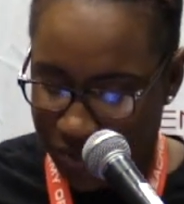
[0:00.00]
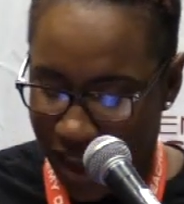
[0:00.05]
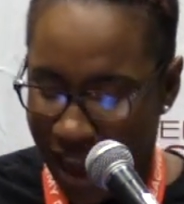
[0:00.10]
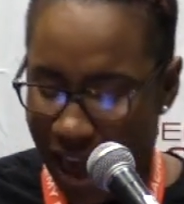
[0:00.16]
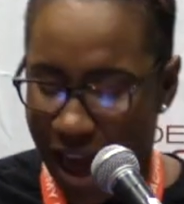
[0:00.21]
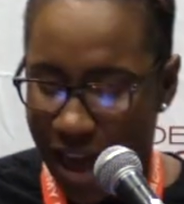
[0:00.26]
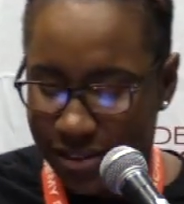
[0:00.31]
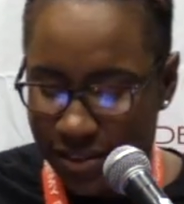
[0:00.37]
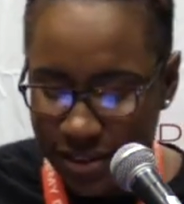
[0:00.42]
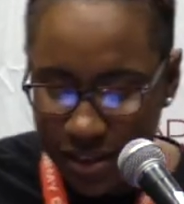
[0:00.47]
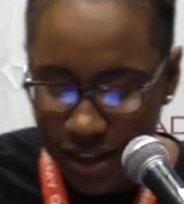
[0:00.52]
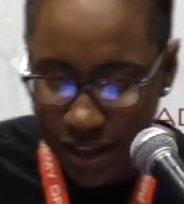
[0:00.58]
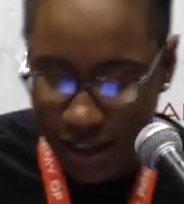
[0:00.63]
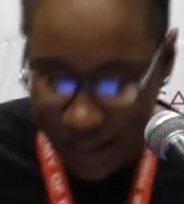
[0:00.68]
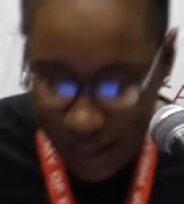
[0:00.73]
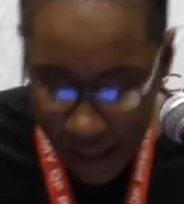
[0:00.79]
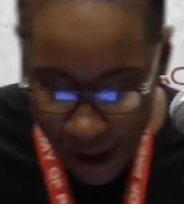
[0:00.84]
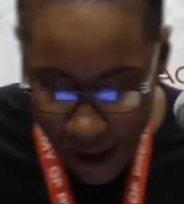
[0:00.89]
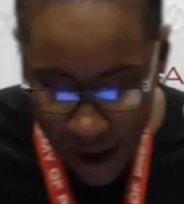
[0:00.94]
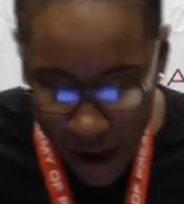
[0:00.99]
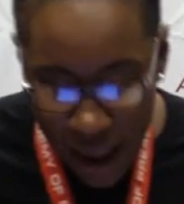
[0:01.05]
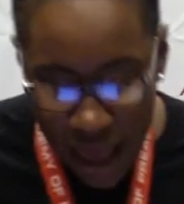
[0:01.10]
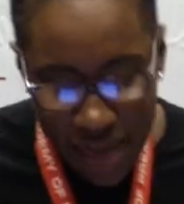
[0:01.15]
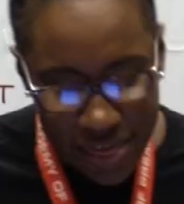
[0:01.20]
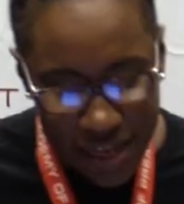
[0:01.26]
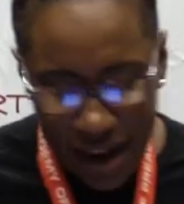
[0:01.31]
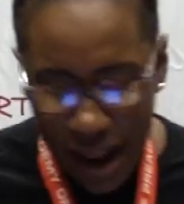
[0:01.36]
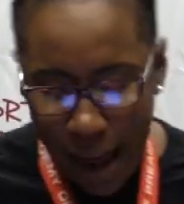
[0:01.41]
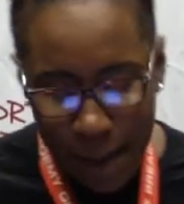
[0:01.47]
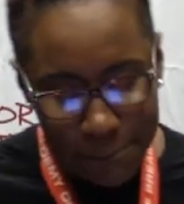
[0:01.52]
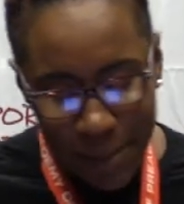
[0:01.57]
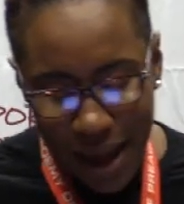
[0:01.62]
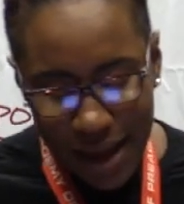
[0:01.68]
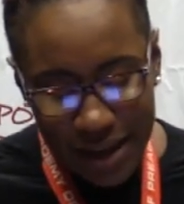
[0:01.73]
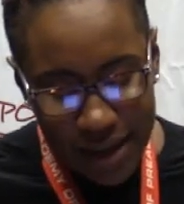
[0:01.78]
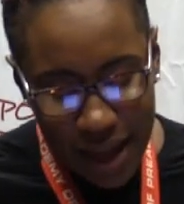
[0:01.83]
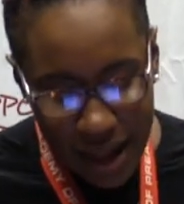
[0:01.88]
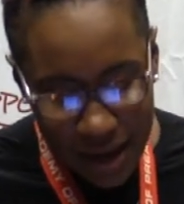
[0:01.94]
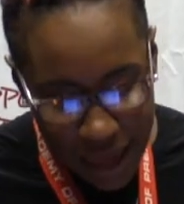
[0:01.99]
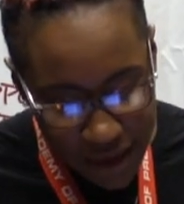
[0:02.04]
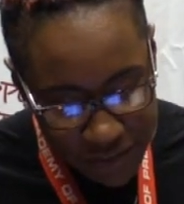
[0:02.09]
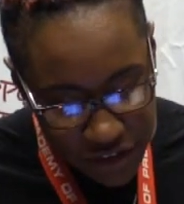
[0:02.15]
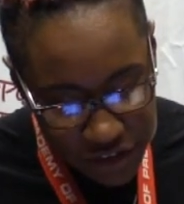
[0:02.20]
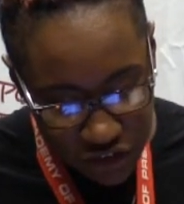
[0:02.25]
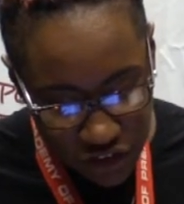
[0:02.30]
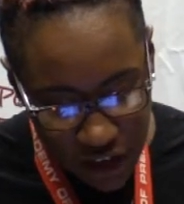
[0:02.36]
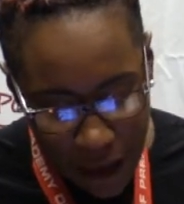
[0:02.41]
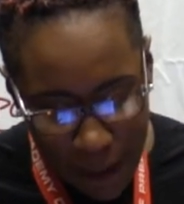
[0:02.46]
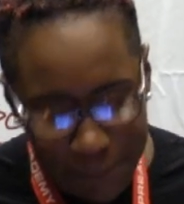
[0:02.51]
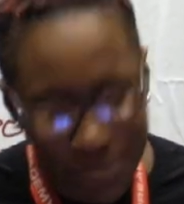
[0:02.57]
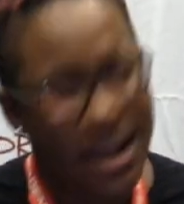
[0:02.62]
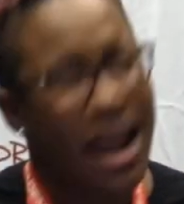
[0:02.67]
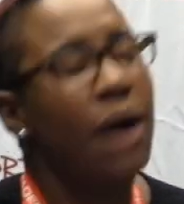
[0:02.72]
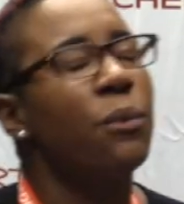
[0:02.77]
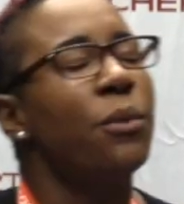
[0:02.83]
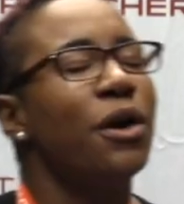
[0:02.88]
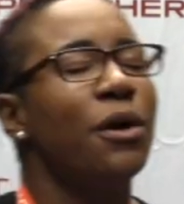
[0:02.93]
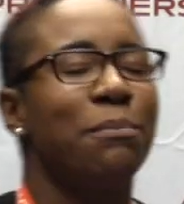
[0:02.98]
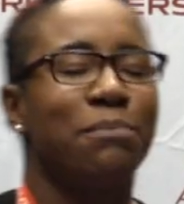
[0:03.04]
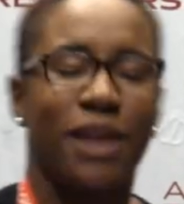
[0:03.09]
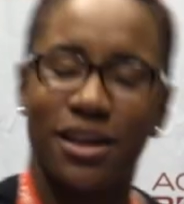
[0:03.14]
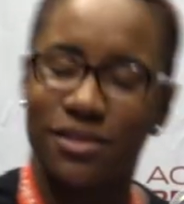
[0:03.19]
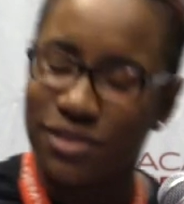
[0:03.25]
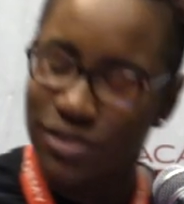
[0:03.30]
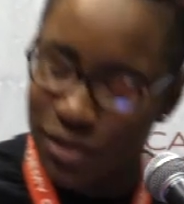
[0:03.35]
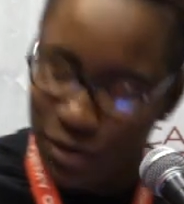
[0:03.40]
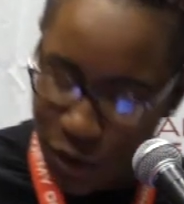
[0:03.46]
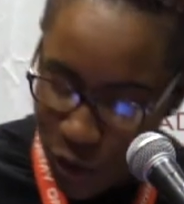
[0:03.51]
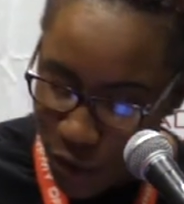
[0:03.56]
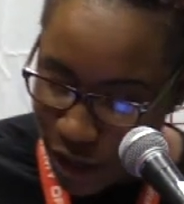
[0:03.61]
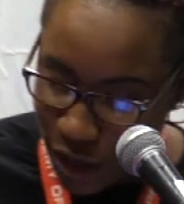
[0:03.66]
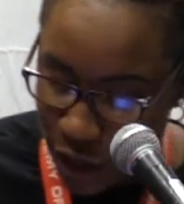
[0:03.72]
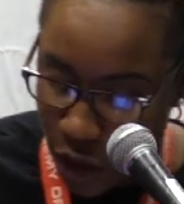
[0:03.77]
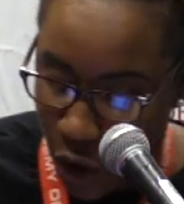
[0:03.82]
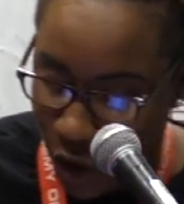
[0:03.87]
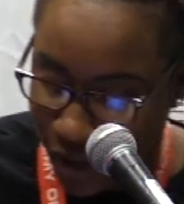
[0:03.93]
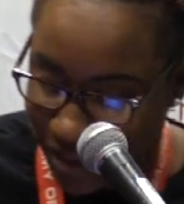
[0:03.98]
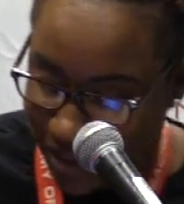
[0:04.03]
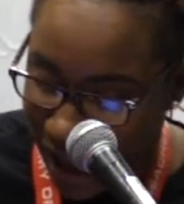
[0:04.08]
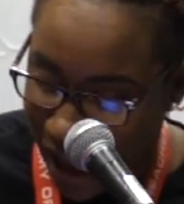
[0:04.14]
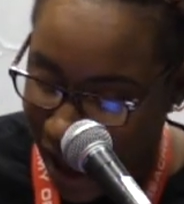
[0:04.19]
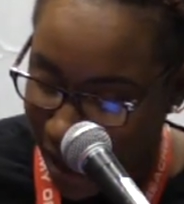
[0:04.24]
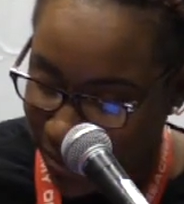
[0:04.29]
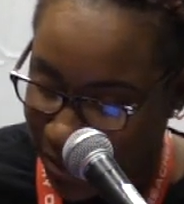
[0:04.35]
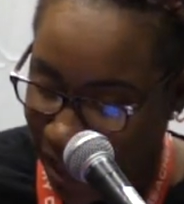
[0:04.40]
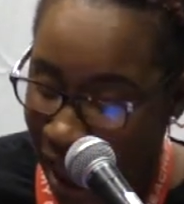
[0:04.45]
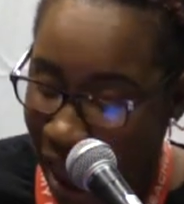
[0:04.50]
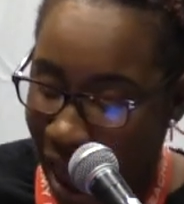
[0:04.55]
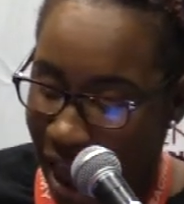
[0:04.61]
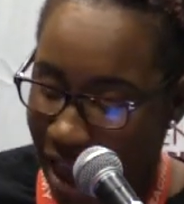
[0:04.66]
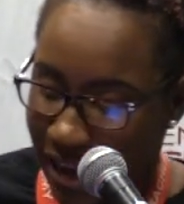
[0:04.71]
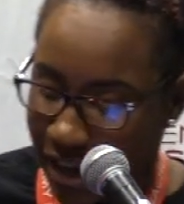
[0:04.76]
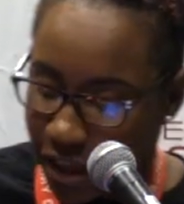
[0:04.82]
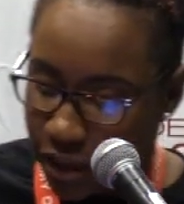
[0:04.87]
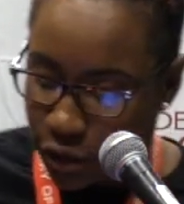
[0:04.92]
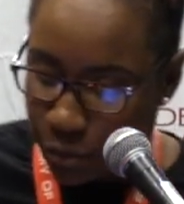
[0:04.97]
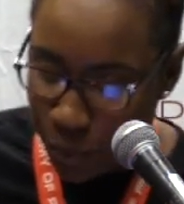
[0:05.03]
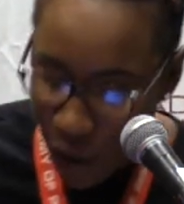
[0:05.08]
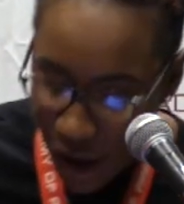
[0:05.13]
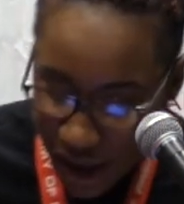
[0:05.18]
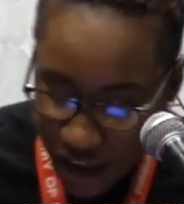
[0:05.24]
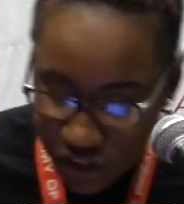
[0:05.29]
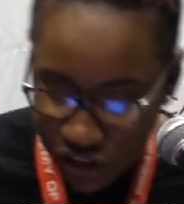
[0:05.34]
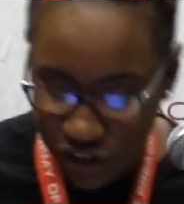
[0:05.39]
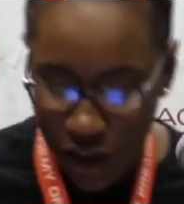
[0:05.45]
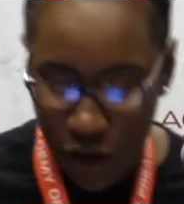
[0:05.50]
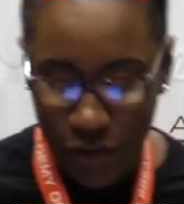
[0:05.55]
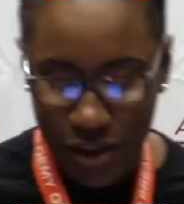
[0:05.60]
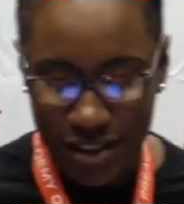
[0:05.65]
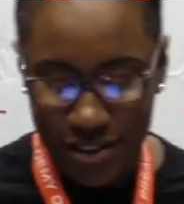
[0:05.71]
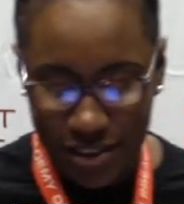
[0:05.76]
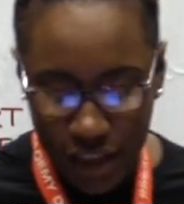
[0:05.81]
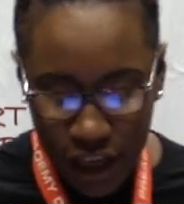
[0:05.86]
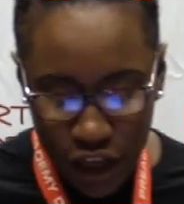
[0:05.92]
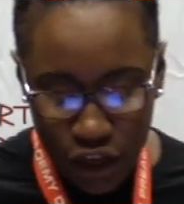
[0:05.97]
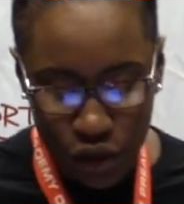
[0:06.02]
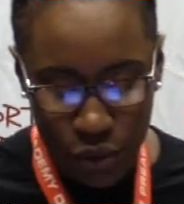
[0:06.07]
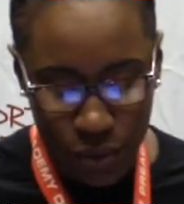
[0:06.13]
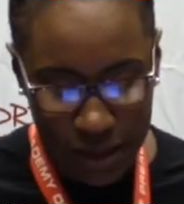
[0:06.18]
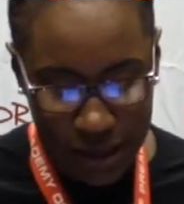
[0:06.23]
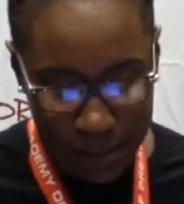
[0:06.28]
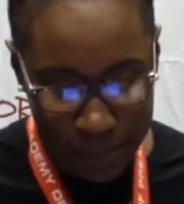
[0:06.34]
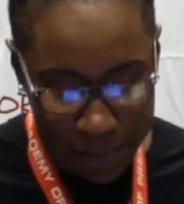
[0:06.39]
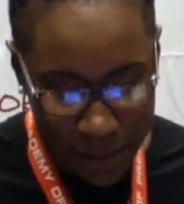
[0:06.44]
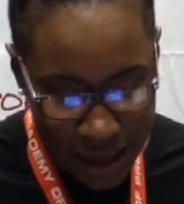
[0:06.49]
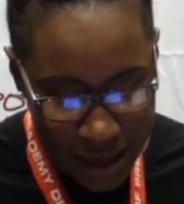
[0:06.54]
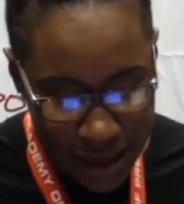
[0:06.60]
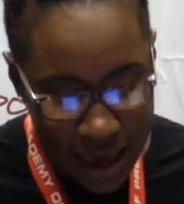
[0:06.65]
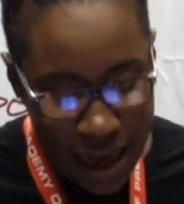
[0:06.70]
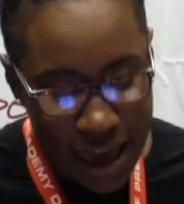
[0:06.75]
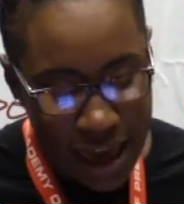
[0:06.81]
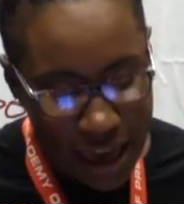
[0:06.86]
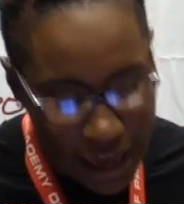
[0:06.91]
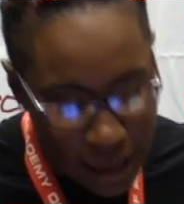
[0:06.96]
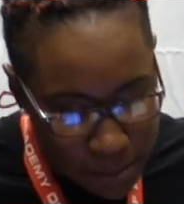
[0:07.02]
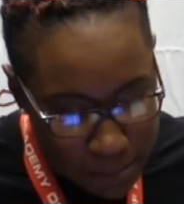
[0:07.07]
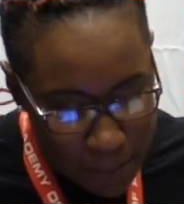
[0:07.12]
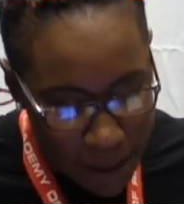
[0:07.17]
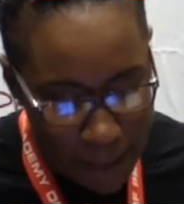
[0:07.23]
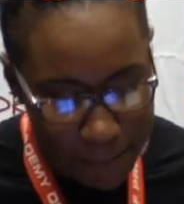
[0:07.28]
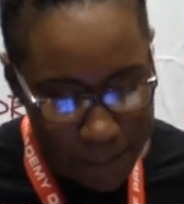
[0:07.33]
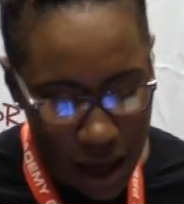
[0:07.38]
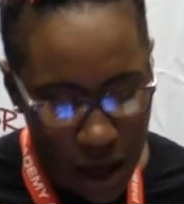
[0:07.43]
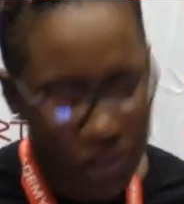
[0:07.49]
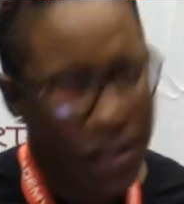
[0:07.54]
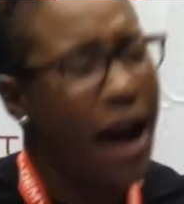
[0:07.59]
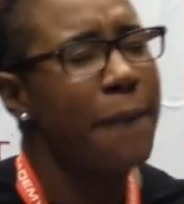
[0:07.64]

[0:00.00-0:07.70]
They had to declare that I might not have a job, but I will bless the Lord at all times, and his praise shall continually be in my mouth.